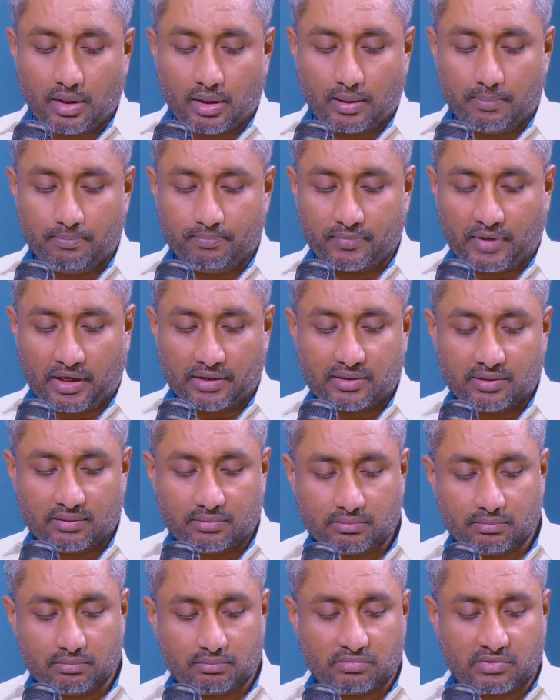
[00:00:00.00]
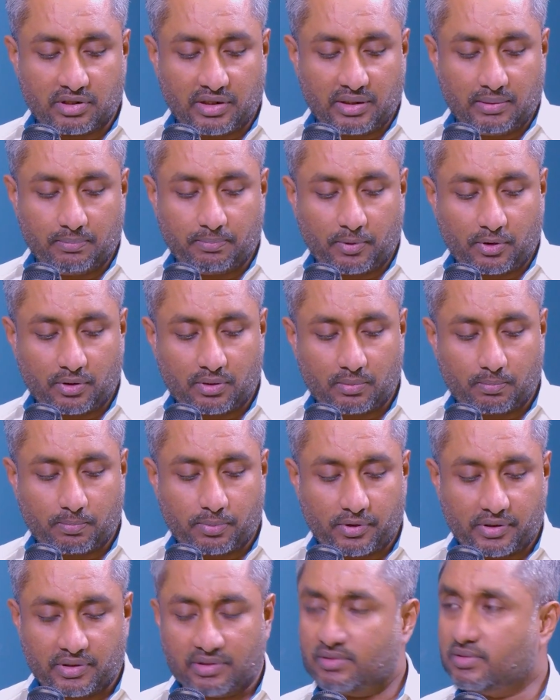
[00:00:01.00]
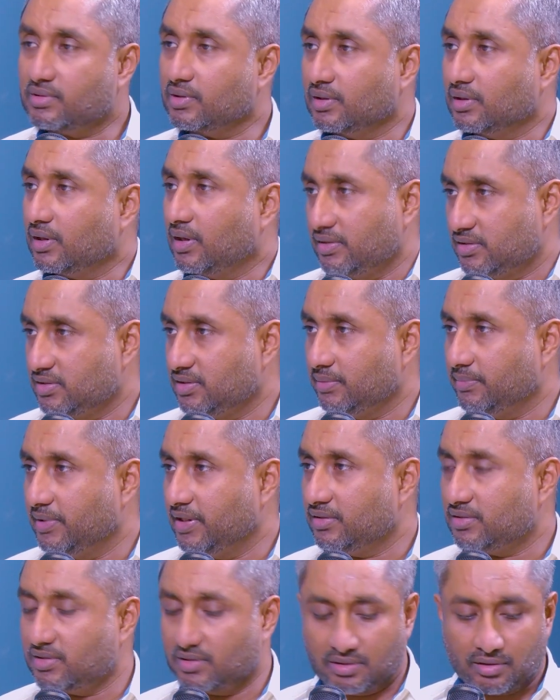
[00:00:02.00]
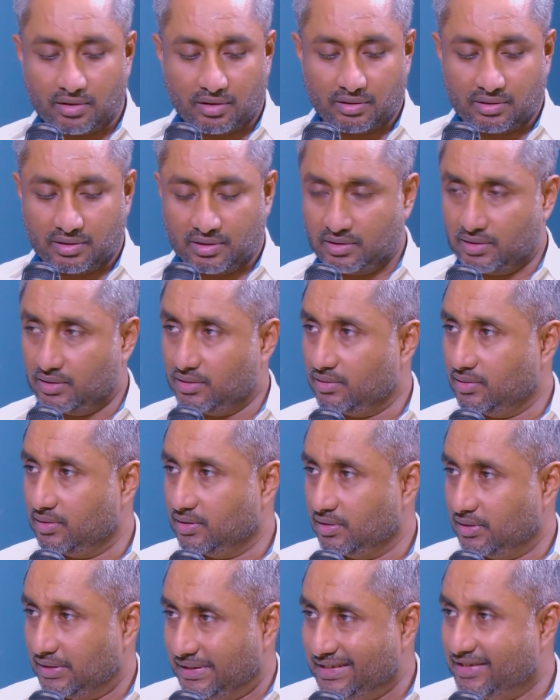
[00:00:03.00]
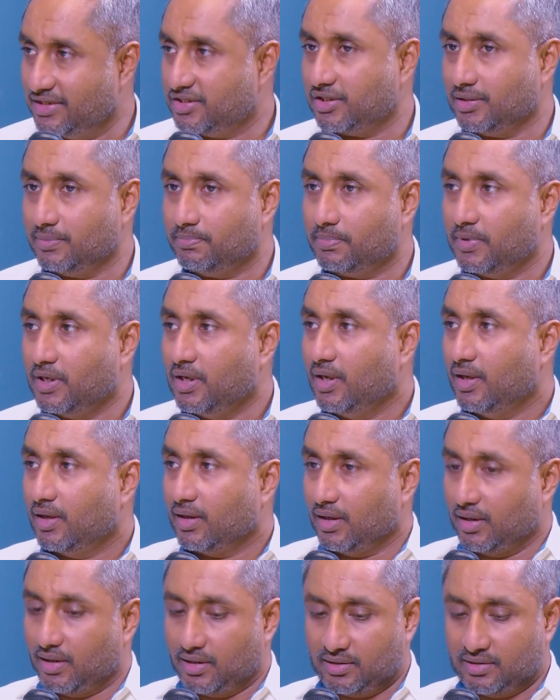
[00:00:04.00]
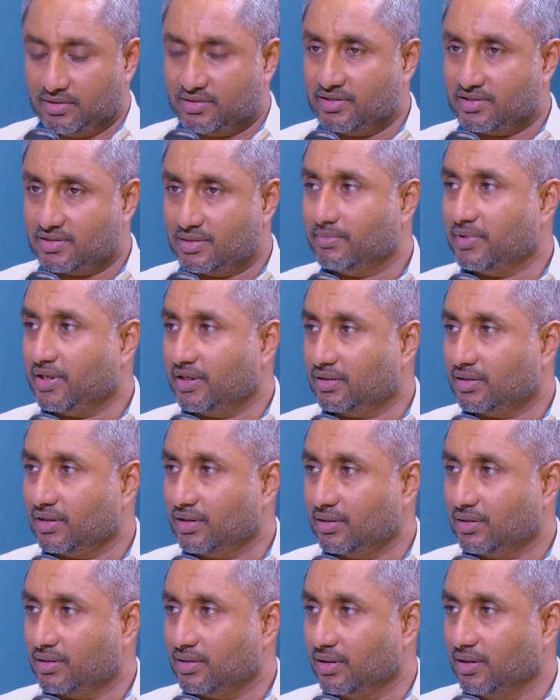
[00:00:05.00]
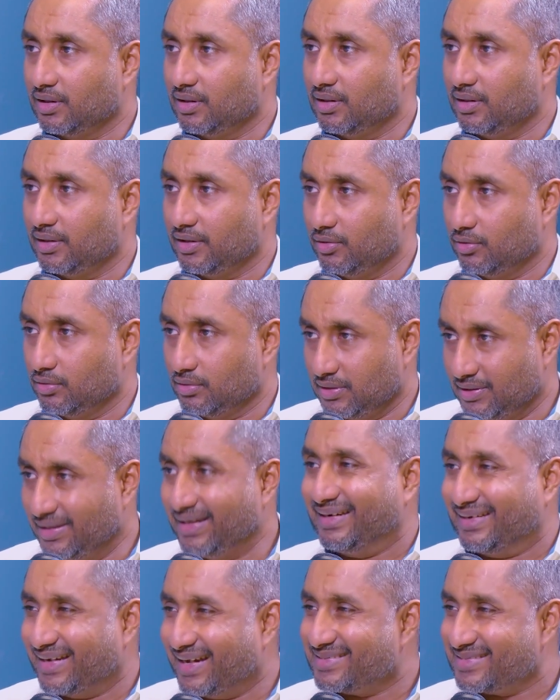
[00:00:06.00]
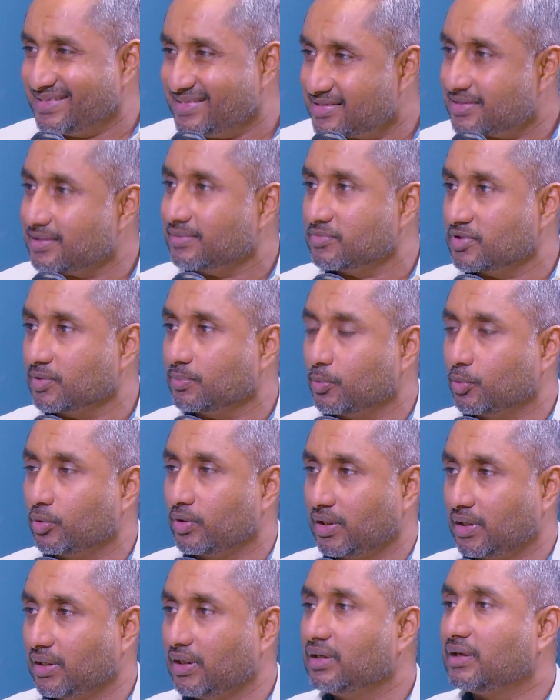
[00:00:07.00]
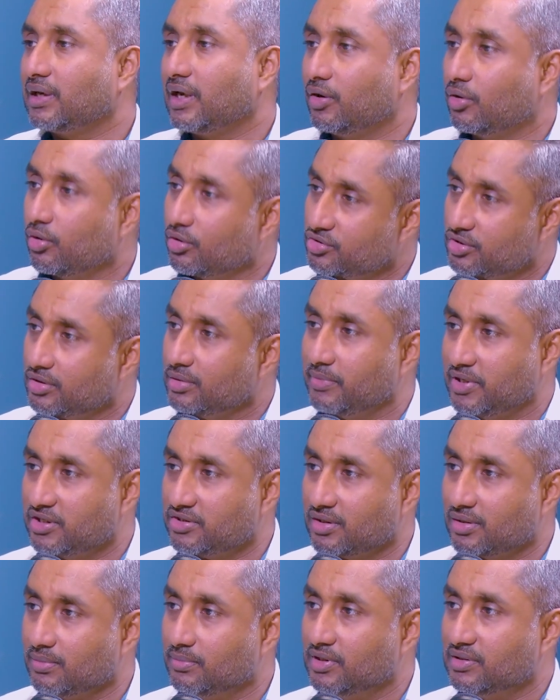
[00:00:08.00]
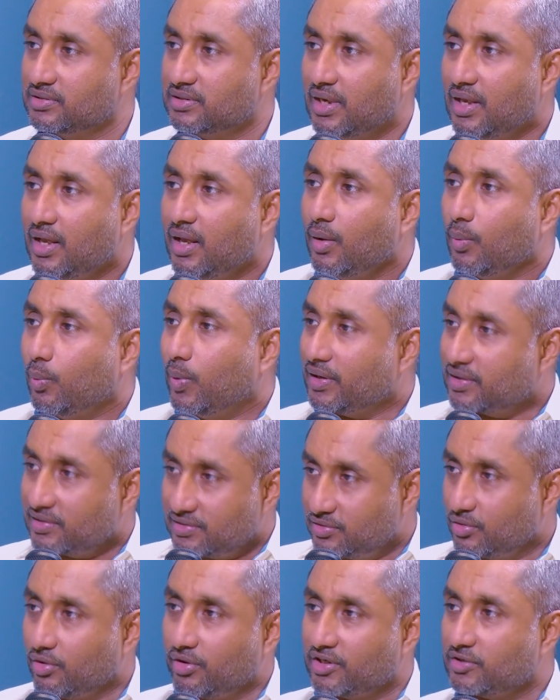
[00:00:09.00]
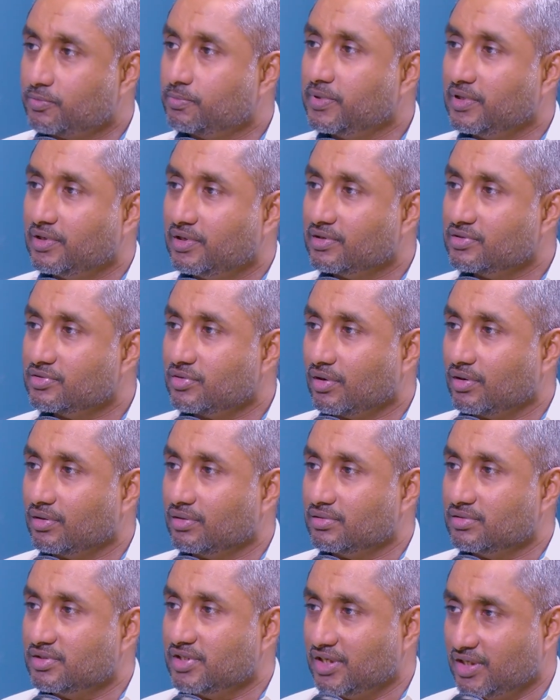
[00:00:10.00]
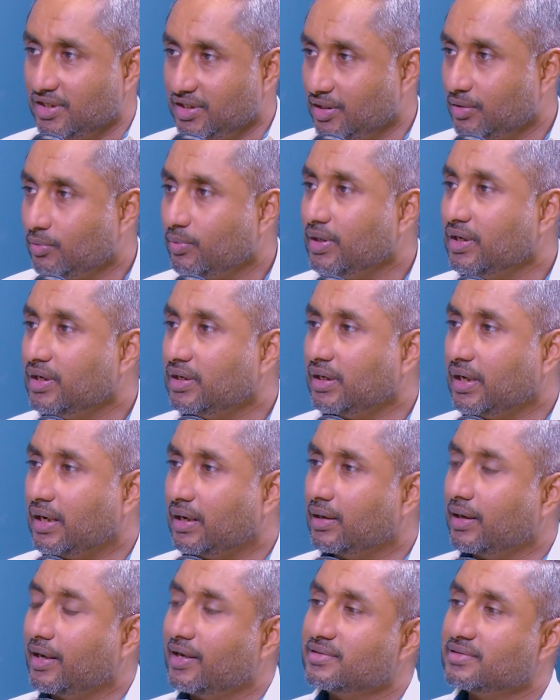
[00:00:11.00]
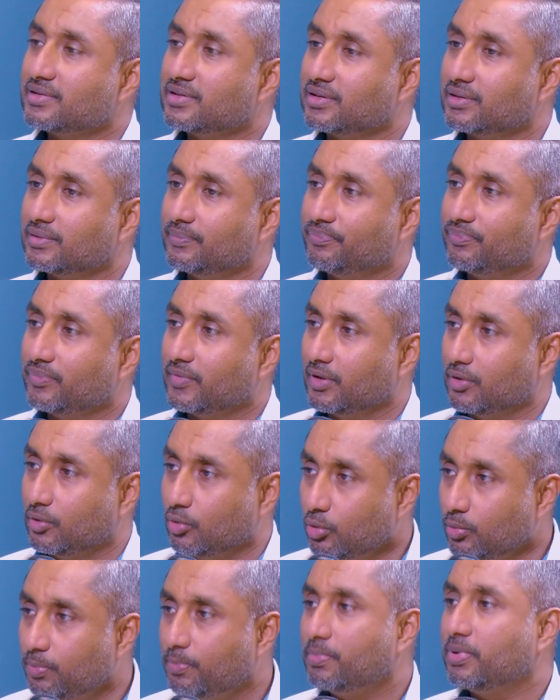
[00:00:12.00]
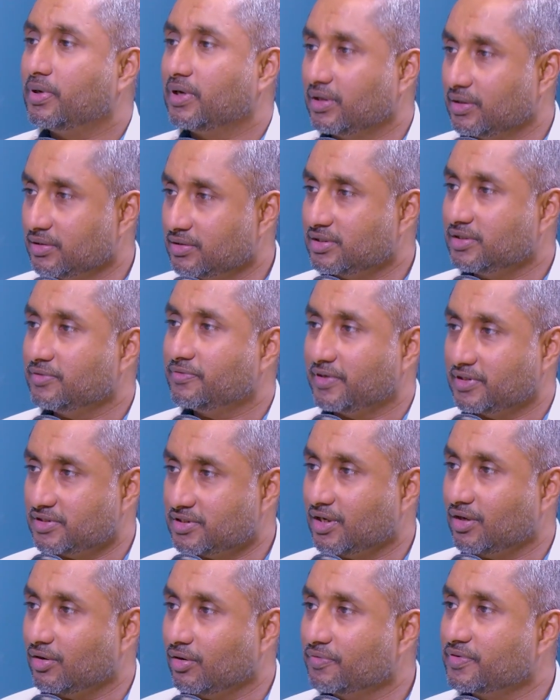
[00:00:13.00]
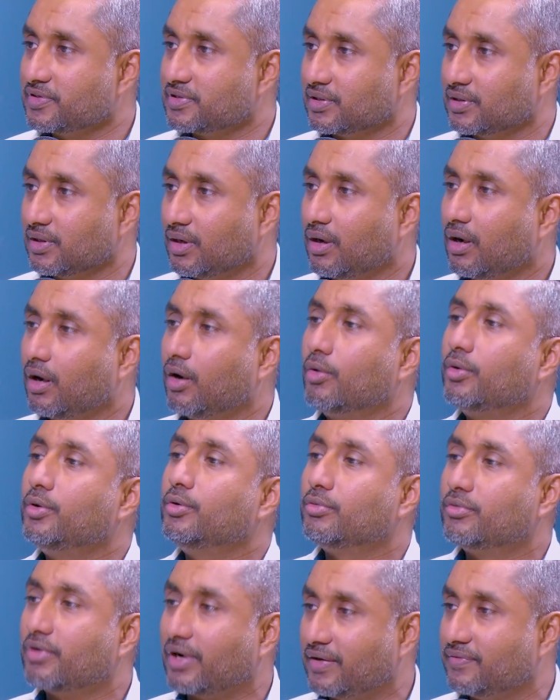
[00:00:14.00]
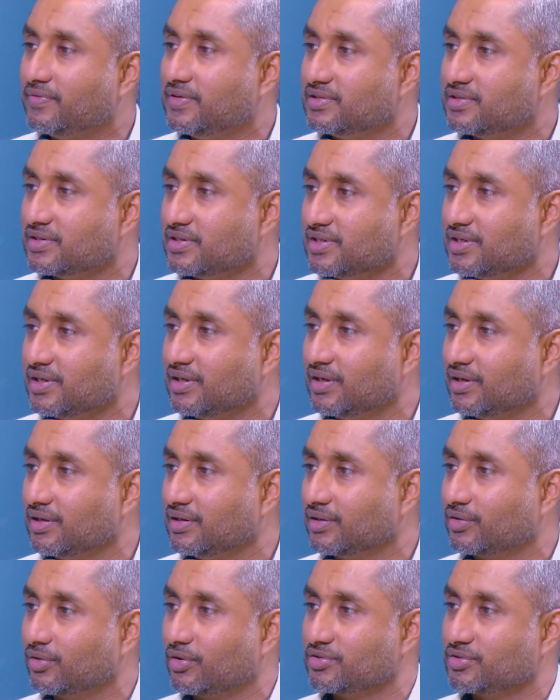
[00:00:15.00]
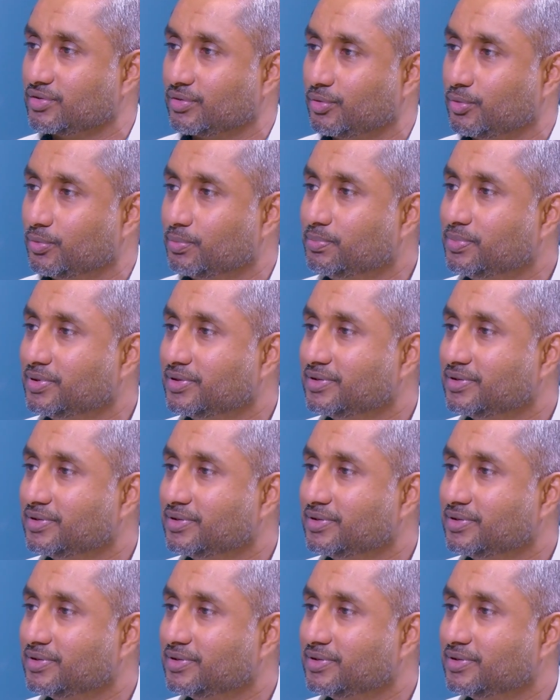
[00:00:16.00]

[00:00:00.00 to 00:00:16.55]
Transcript: I think three important points Harshanee mentioned on the leadership, the systematic, the entire system supporting it, and also the measurables. What is your experience on gender equality? And as a group chief HR officer, how do you drive this agenda across the group?